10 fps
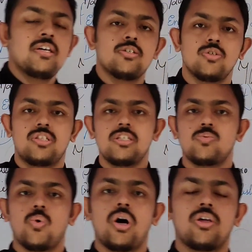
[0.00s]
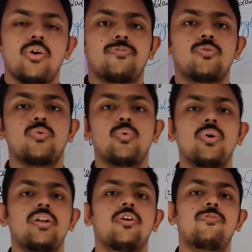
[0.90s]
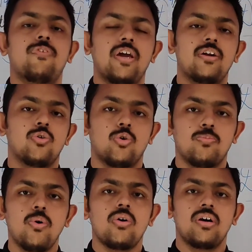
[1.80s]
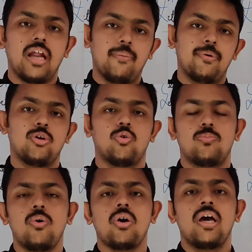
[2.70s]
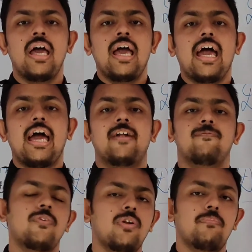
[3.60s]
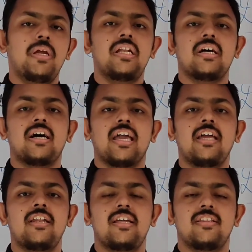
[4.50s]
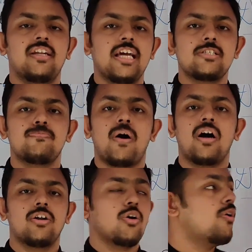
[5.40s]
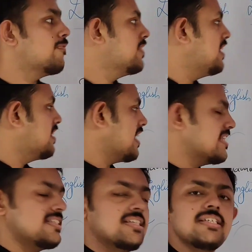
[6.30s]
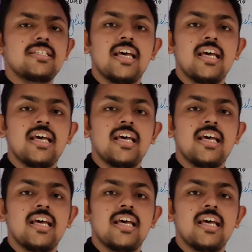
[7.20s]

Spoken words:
So this work you have to do in your fair notebook, grammar notebook, and we will meet again in the next part of tenses.